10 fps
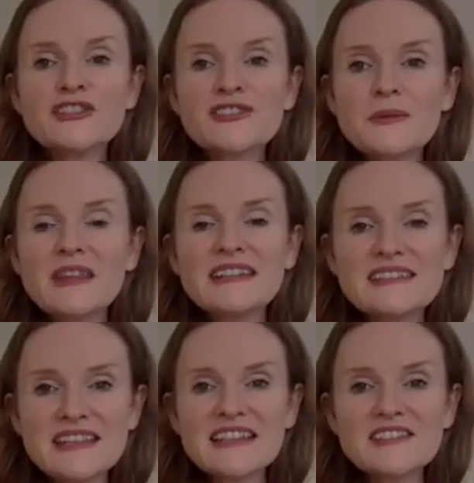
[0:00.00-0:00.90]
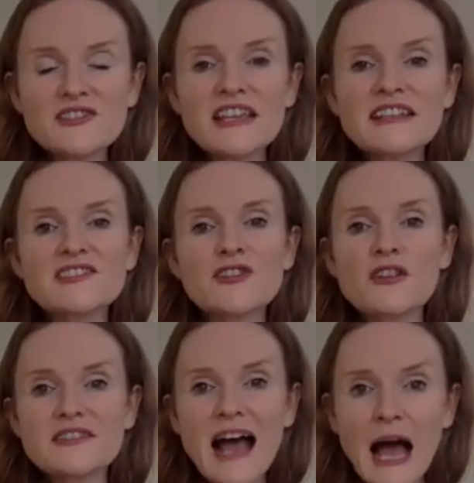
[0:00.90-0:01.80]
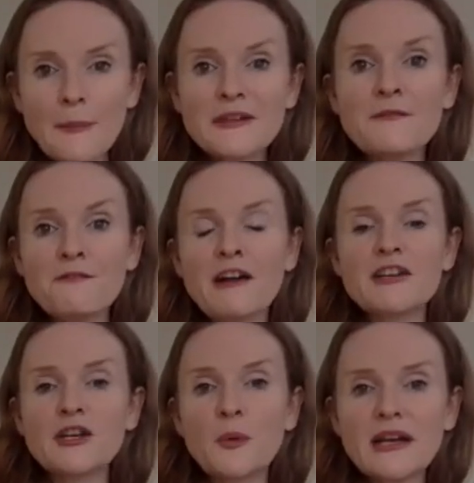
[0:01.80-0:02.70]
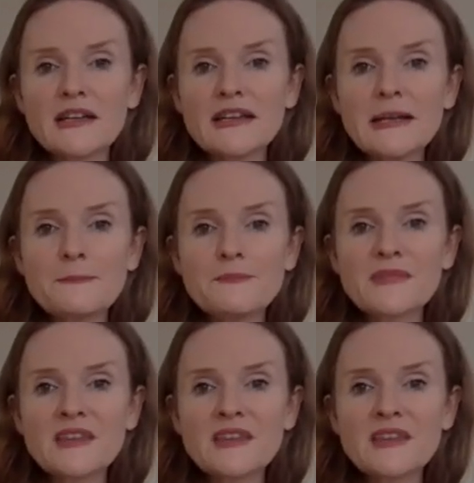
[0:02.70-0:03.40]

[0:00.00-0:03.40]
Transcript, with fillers: So this this thing starts happening very quickly.